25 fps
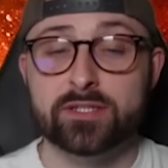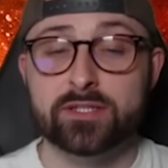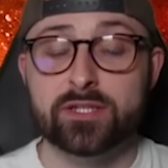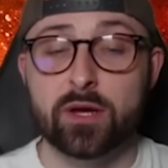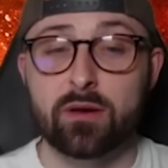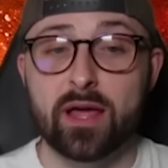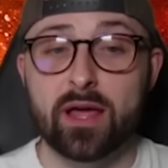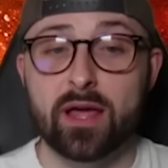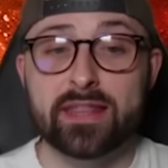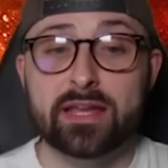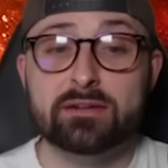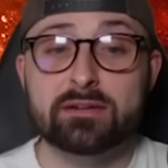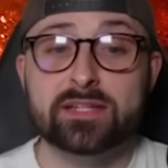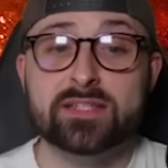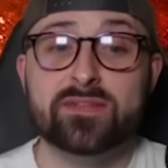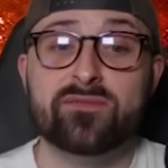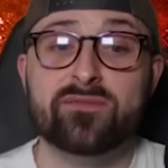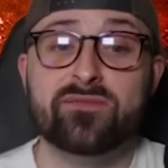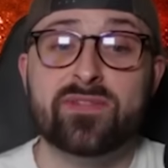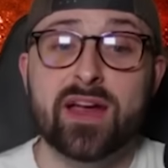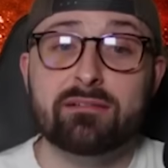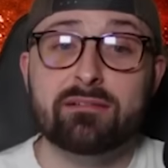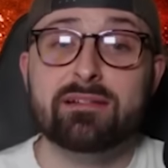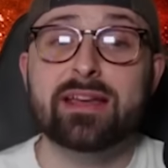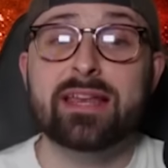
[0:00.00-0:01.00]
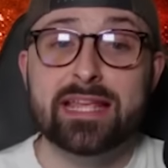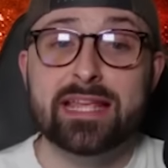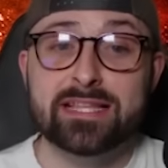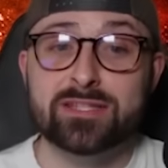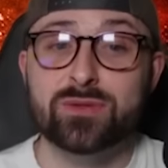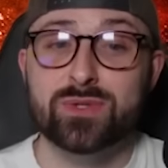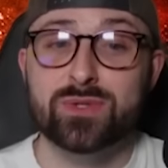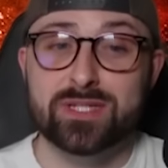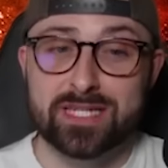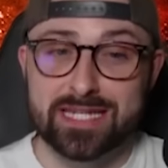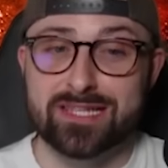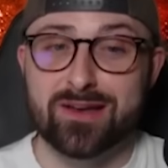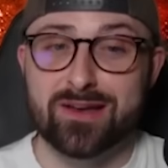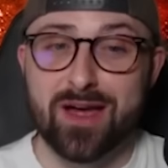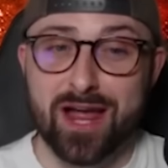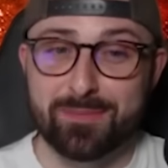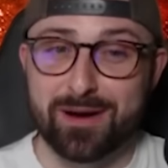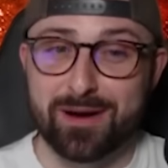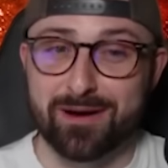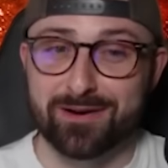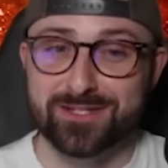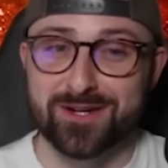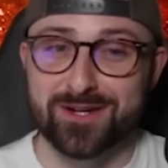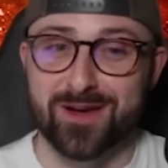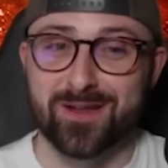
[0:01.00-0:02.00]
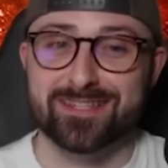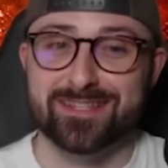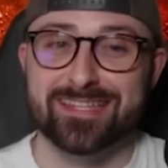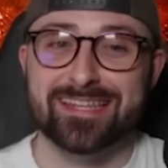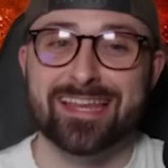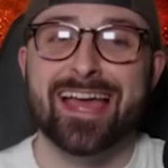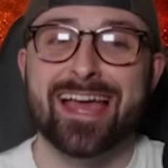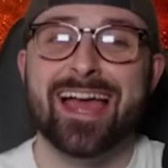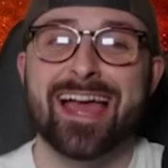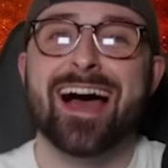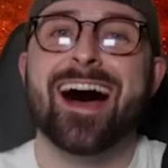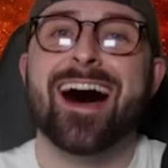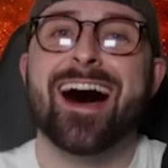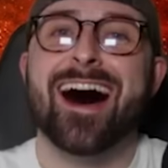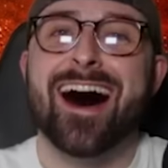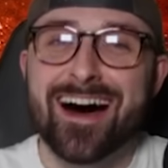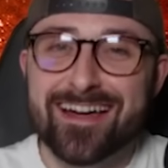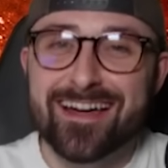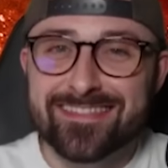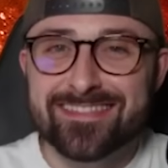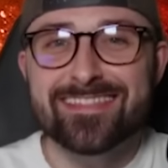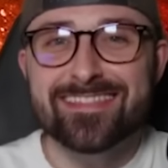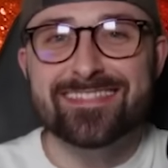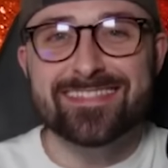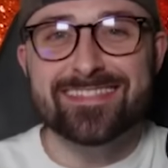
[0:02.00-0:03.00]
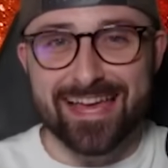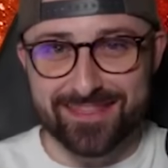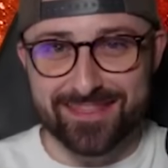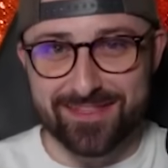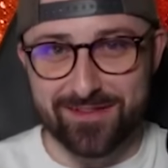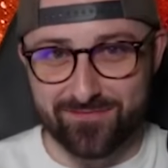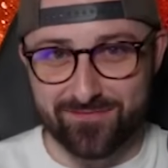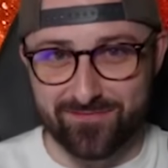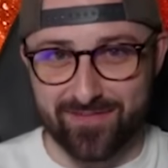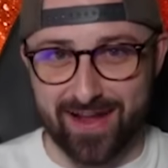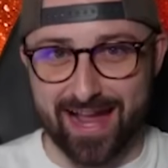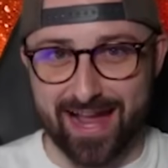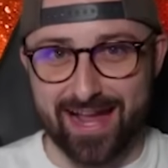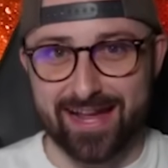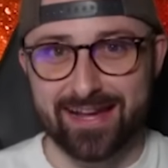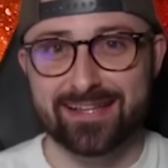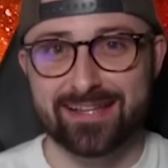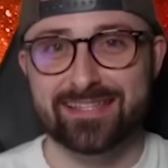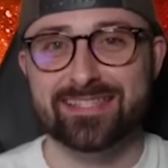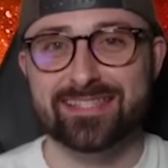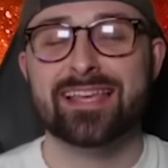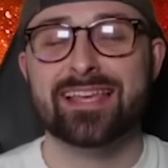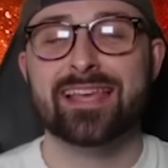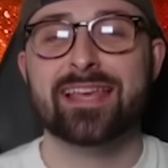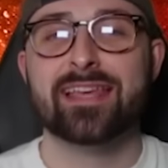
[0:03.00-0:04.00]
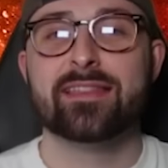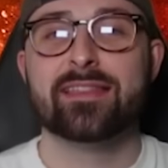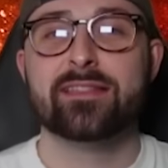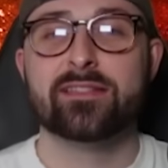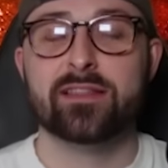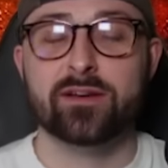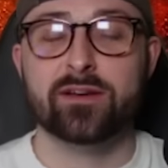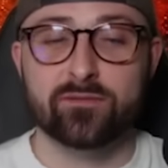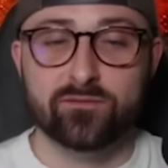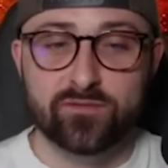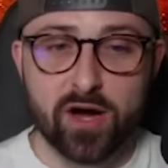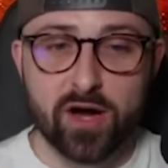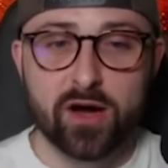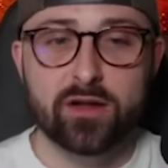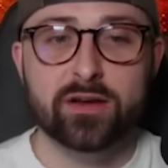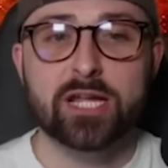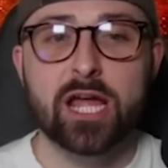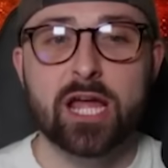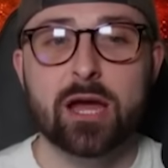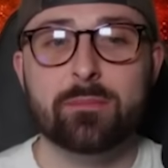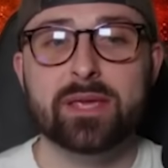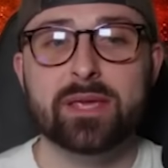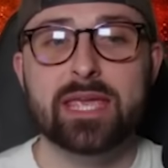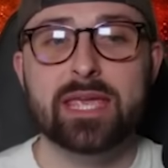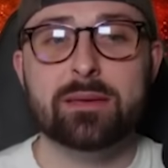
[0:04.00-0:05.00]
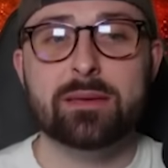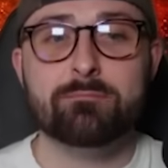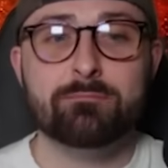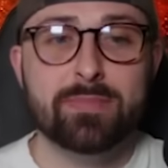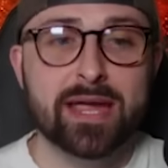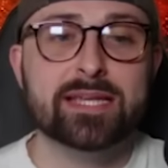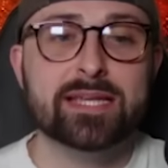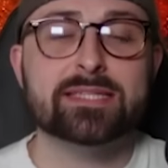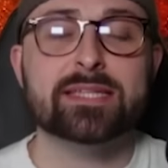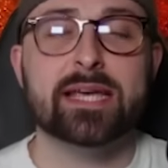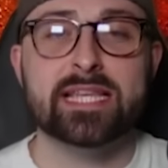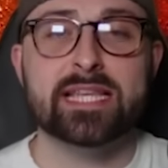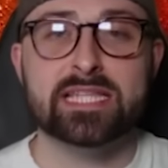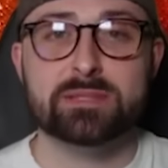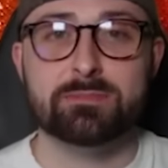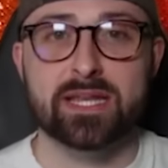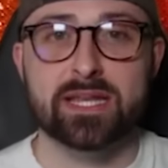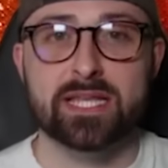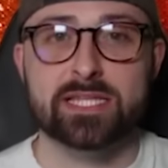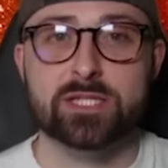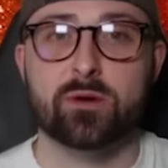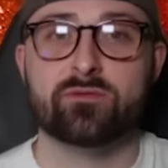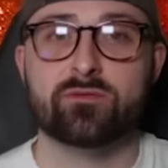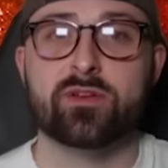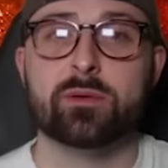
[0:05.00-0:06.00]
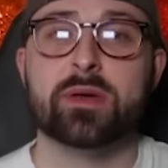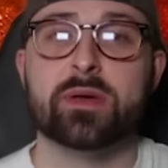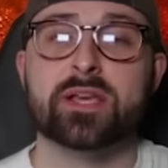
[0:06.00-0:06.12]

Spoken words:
So, like, there is very little to dislike about Richarlison, other than the fact that Werner coming in may take some minutes off